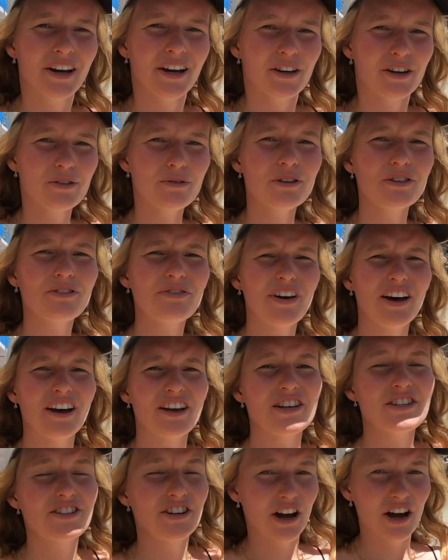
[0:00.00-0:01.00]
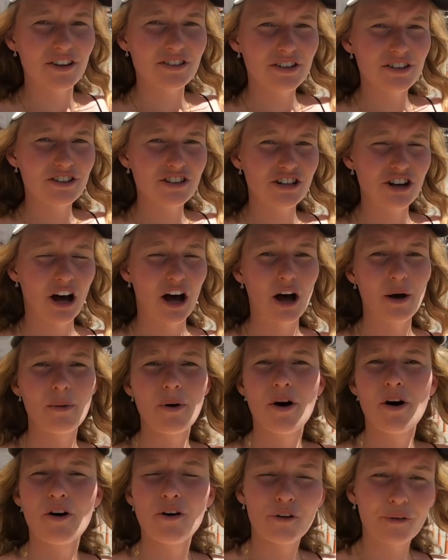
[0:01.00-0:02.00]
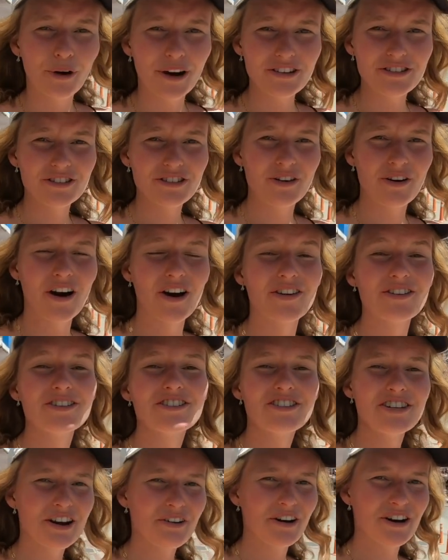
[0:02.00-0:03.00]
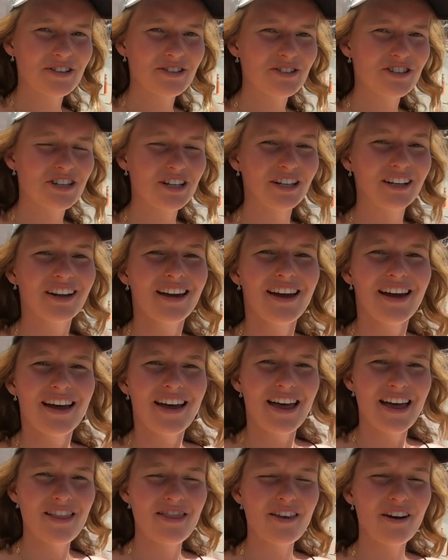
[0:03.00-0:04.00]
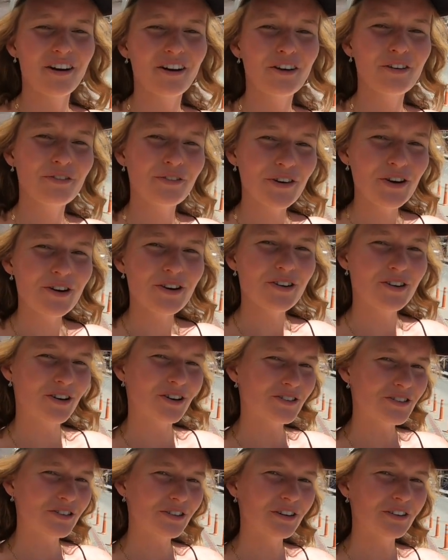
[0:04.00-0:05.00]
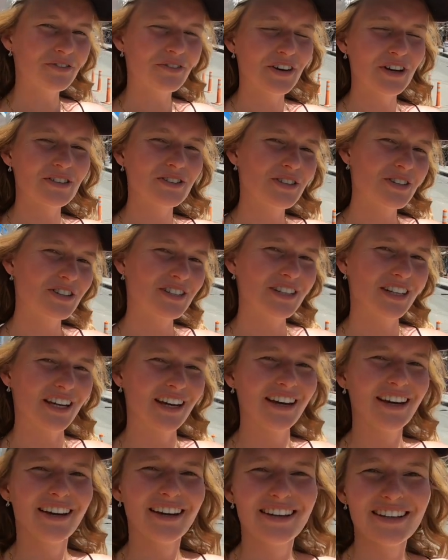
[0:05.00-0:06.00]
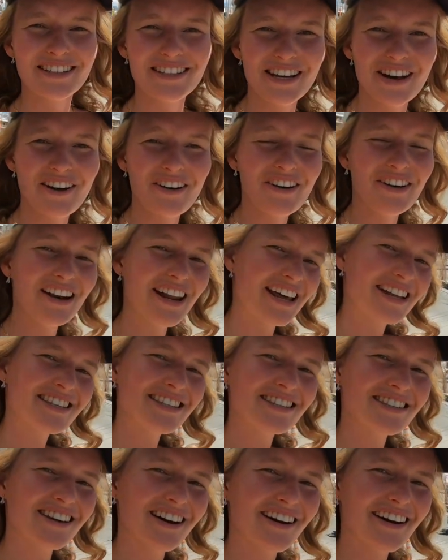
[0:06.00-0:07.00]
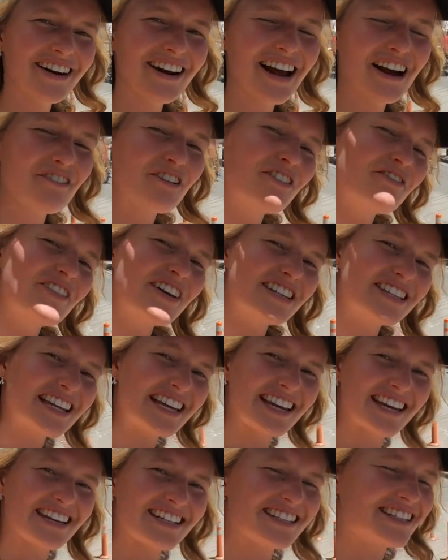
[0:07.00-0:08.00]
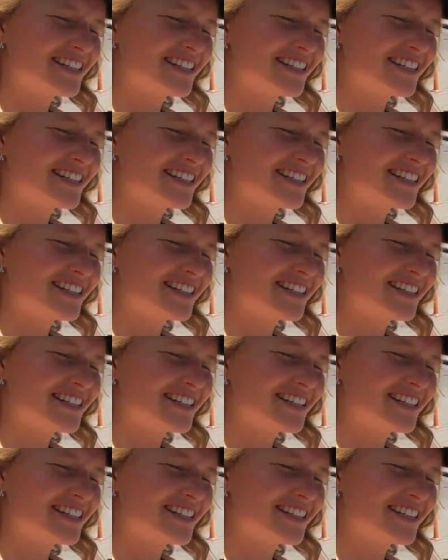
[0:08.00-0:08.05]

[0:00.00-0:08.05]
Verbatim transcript: You will find tons of shops, restaurants, terraces, and there are a few cultural things to see. So let's start our visit.